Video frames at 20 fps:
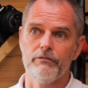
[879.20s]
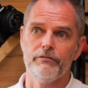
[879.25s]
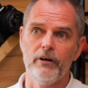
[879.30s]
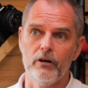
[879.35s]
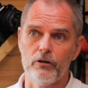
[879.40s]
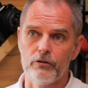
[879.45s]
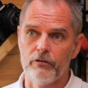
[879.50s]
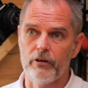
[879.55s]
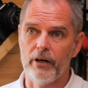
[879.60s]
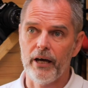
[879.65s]

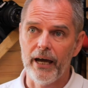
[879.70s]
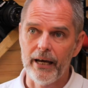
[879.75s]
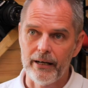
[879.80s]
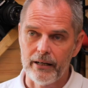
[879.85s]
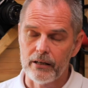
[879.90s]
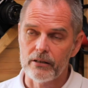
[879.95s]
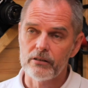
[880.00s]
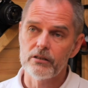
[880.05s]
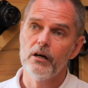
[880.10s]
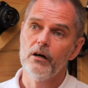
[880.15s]
files for
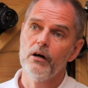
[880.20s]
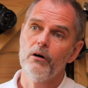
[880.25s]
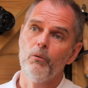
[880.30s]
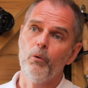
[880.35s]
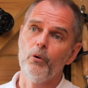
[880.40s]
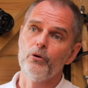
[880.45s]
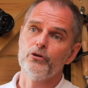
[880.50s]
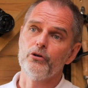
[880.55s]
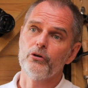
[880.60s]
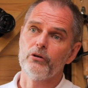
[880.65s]
edit,
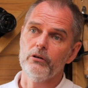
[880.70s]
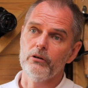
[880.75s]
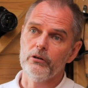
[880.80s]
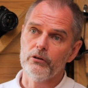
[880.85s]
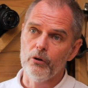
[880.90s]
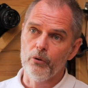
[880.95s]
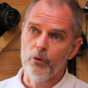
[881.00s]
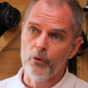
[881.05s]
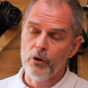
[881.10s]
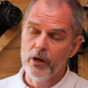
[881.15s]
what you can
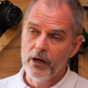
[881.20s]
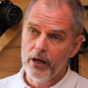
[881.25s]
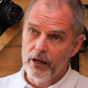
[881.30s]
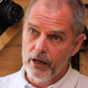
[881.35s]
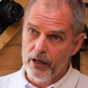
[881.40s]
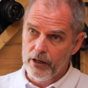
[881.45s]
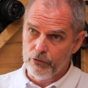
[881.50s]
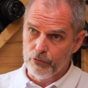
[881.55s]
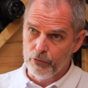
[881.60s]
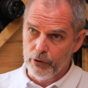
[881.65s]
do
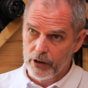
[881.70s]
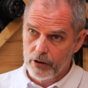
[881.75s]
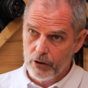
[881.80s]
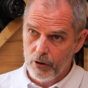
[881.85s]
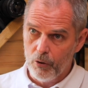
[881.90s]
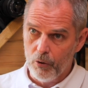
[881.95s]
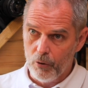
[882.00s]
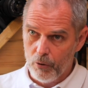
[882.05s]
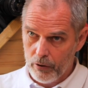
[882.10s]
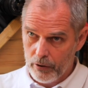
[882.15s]
is
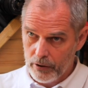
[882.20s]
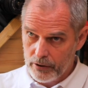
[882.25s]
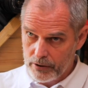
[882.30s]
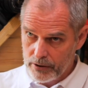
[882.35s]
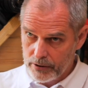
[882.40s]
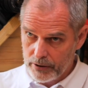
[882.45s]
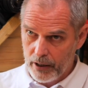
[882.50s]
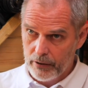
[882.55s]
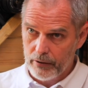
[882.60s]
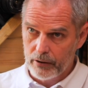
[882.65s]

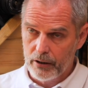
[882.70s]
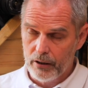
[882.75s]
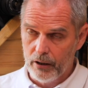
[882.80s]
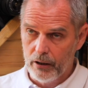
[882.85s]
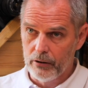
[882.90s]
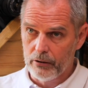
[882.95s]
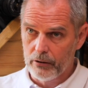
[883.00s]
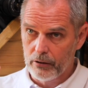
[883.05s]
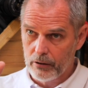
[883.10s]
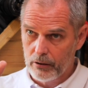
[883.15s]
start
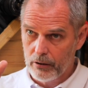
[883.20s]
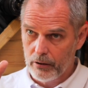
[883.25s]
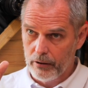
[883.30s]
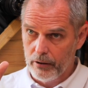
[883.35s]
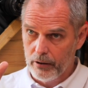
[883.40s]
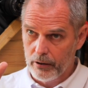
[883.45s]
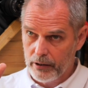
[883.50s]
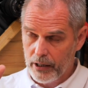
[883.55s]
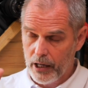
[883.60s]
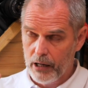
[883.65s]

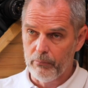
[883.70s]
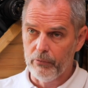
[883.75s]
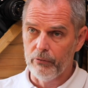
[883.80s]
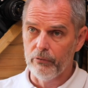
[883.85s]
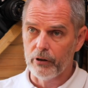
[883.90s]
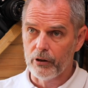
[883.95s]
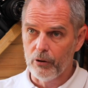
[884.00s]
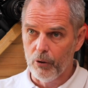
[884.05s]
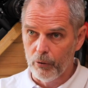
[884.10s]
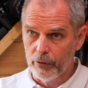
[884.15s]
the camera
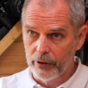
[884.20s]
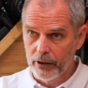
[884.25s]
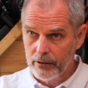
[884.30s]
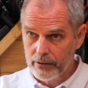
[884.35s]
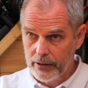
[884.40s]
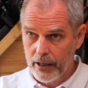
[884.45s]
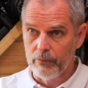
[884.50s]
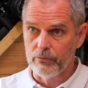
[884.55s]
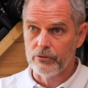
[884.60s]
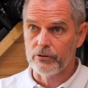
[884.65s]
recording
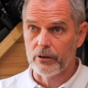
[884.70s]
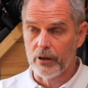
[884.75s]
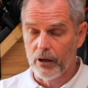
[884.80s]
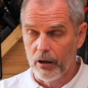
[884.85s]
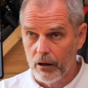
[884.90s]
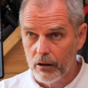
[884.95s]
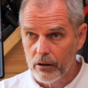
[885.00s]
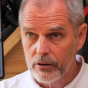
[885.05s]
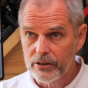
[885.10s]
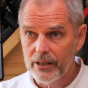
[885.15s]
down to
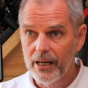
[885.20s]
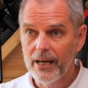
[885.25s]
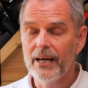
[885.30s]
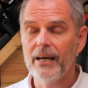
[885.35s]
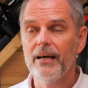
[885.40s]
card,